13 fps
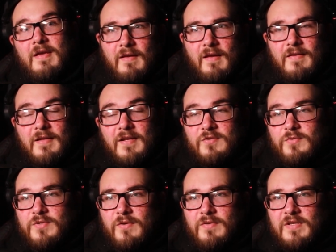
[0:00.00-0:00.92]
And then there's
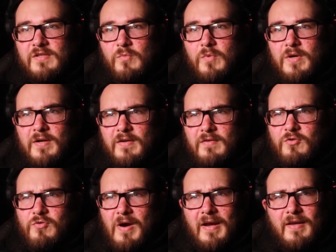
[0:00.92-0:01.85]
also these
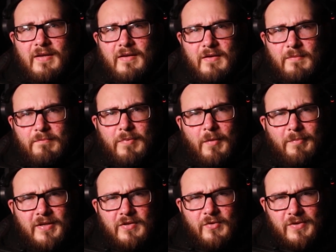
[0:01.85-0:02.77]
weird cracking and
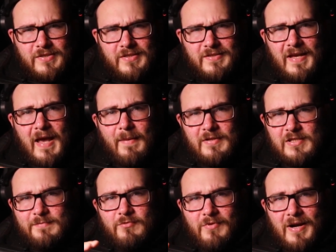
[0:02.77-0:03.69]
popping noises that happen
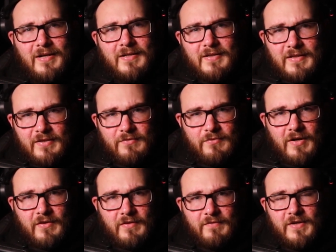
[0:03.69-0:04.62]
sporadically
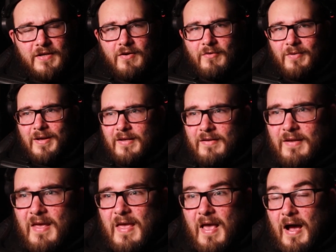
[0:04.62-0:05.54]
throughout the video, and
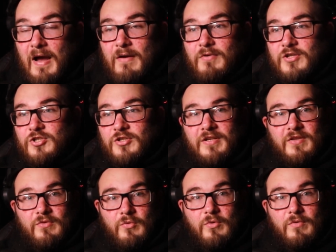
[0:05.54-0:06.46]
I originally
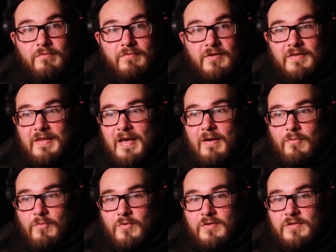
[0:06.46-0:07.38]
thought that
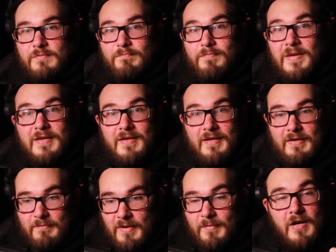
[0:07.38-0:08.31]
that was
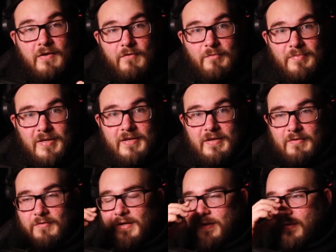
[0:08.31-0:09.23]
peaking, my microphone
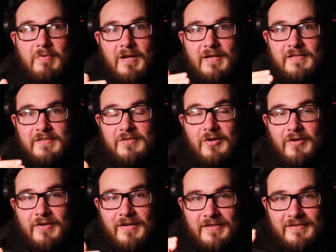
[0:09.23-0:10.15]
peaking, right? And it's
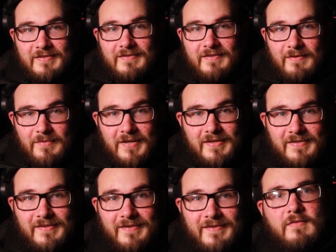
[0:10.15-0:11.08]
not, it's the
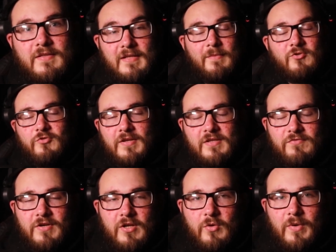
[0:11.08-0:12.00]
mixer. To demonstrate this
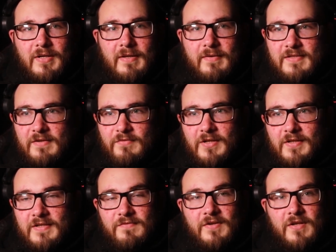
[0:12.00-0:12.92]
really quickly, because I feel
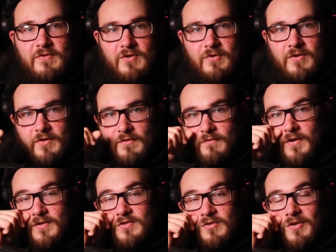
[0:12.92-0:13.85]
like this video is going on
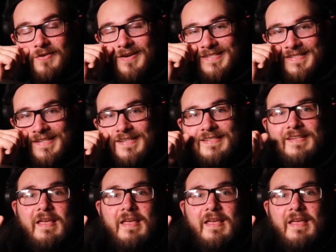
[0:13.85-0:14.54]
far too long as it is,